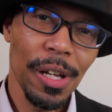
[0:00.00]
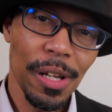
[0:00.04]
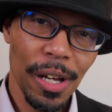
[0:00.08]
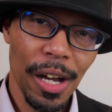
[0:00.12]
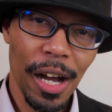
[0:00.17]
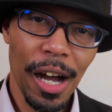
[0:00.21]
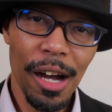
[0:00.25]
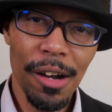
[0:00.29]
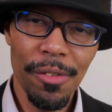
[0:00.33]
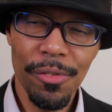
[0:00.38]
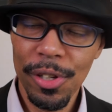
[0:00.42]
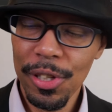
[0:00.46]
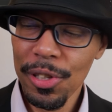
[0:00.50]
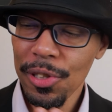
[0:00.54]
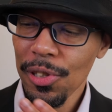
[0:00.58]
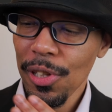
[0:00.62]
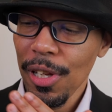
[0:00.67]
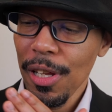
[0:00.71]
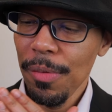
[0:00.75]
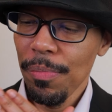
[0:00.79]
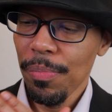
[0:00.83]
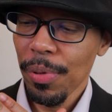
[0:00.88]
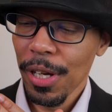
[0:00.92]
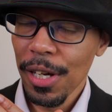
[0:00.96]

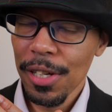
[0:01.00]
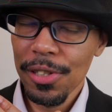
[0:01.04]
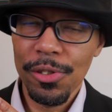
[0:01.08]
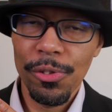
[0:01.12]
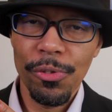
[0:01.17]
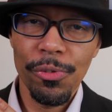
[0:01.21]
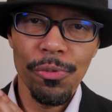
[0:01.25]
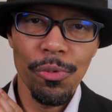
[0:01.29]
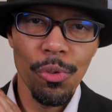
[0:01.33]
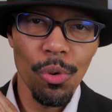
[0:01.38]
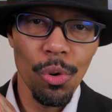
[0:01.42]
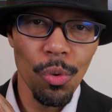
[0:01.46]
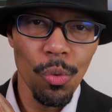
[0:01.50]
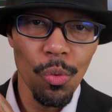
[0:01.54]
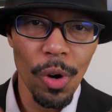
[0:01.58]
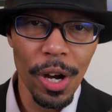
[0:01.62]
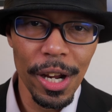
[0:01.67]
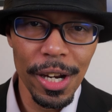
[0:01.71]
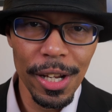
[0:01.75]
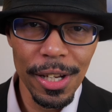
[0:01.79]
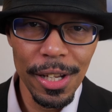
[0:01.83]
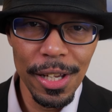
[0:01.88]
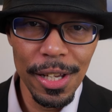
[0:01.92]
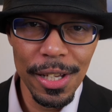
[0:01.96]
obviously, for
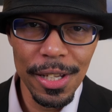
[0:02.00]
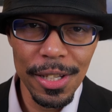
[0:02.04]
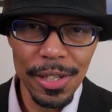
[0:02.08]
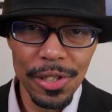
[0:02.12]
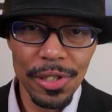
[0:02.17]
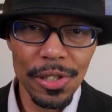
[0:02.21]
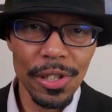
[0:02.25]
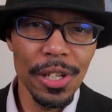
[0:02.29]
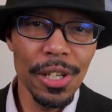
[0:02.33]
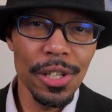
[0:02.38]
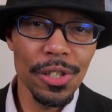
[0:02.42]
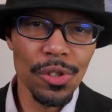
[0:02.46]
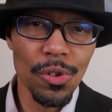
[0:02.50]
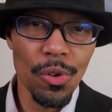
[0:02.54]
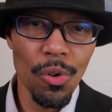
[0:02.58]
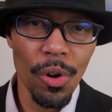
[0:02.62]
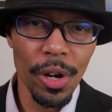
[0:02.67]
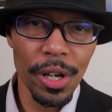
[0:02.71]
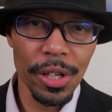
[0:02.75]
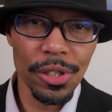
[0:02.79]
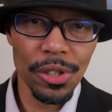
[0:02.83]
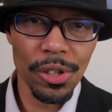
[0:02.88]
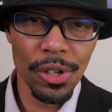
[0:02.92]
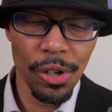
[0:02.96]
what it is, it's
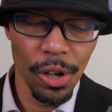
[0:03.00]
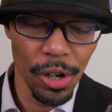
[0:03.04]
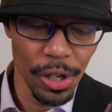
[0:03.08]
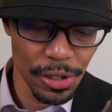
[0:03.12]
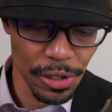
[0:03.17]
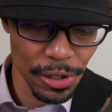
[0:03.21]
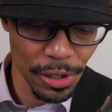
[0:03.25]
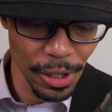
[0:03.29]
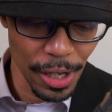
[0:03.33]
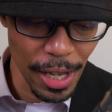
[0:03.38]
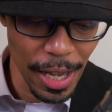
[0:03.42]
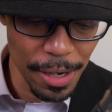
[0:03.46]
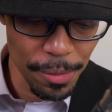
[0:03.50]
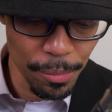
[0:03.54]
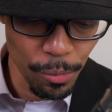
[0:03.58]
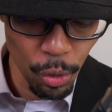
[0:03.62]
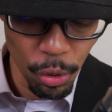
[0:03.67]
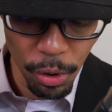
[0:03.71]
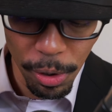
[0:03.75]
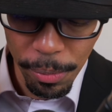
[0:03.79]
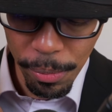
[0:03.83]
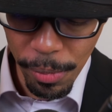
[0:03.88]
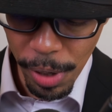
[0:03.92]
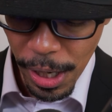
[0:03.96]
going to cost a lot
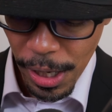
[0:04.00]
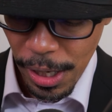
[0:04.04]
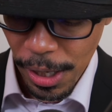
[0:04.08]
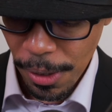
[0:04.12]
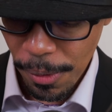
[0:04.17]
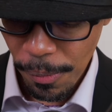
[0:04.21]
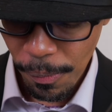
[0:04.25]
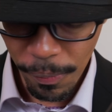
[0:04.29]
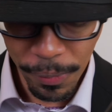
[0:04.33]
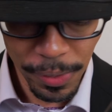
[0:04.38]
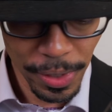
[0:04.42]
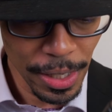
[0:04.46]
more money.